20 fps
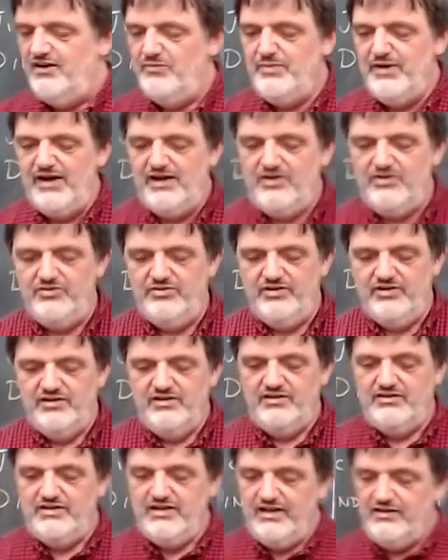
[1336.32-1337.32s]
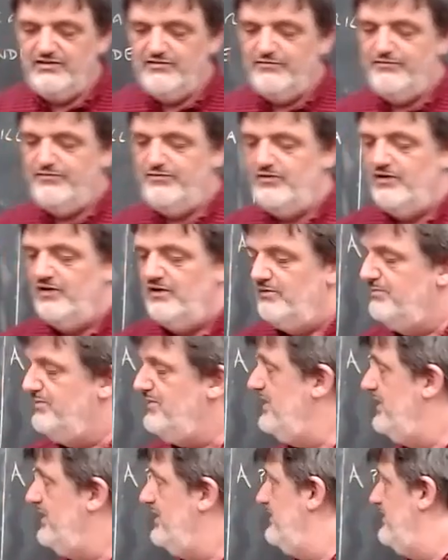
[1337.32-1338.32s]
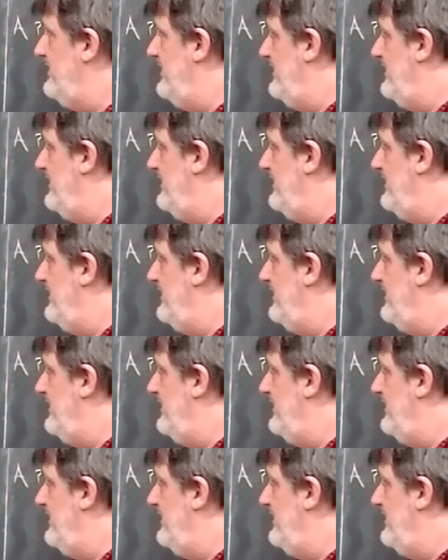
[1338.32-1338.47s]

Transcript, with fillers: about native being a